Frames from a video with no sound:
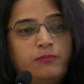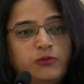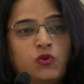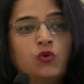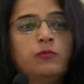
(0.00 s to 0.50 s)

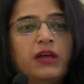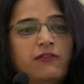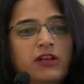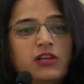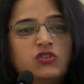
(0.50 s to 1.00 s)
shuru me
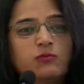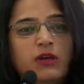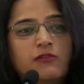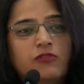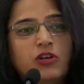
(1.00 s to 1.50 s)
when they used to
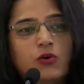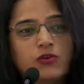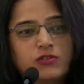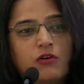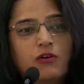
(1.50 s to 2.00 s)
make
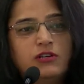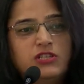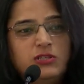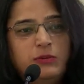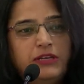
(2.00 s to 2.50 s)
videos on
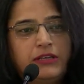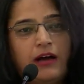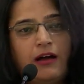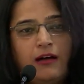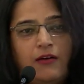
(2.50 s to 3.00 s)
Digibeta
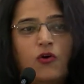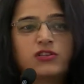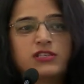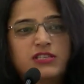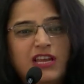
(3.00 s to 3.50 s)
or
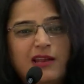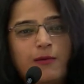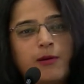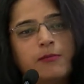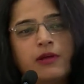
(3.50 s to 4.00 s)

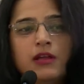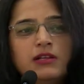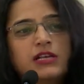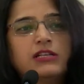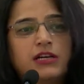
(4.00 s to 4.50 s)
16mm,
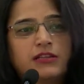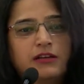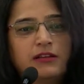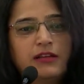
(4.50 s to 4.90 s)
chal jata.